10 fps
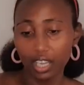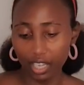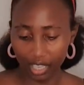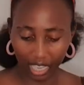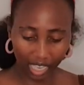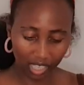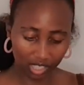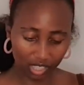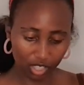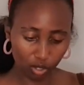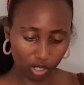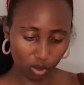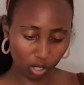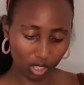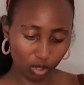Yeah, this is
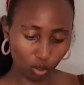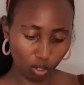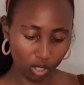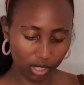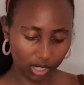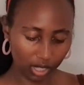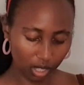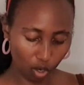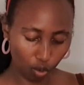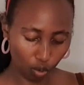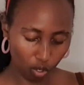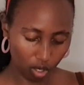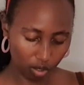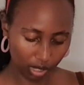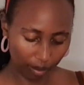what it's called, Rogue
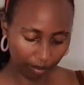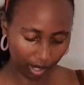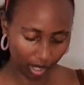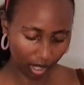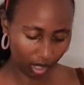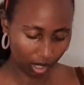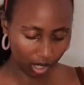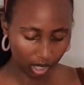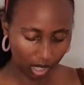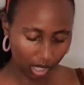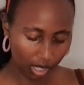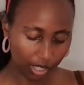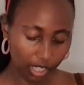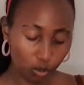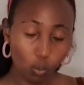or something.
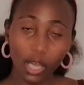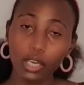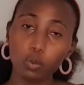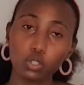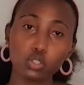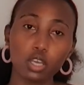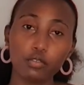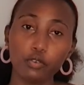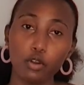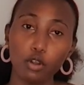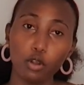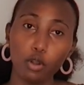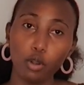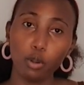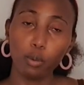This one was going
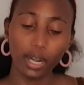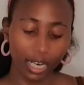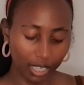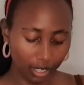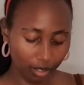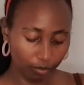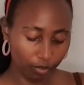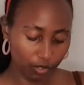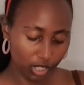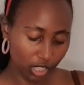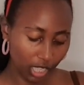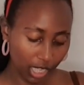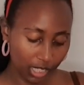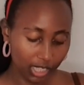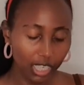for 150
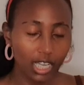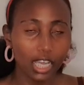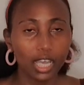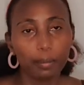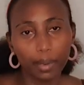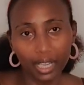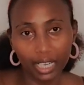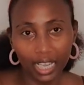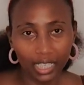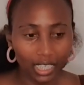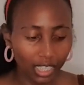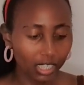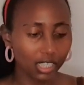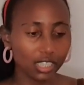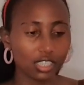shillings. My nanny
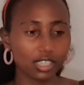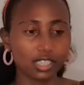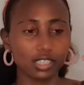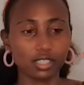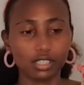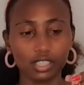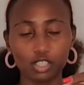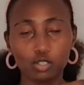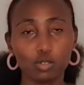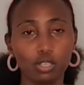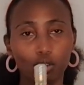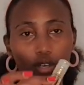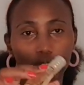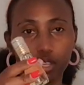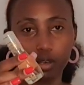didn't know
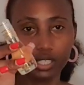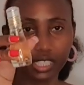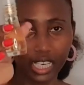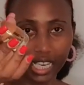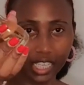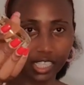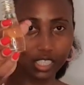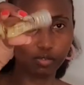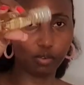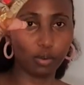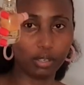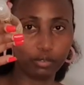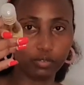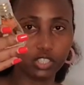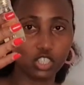they were selling this for
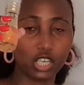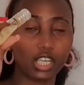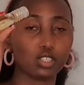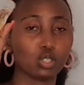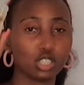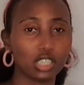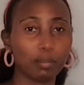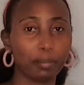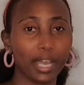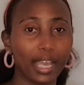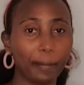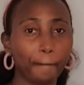150 shillings, so she didn't buy.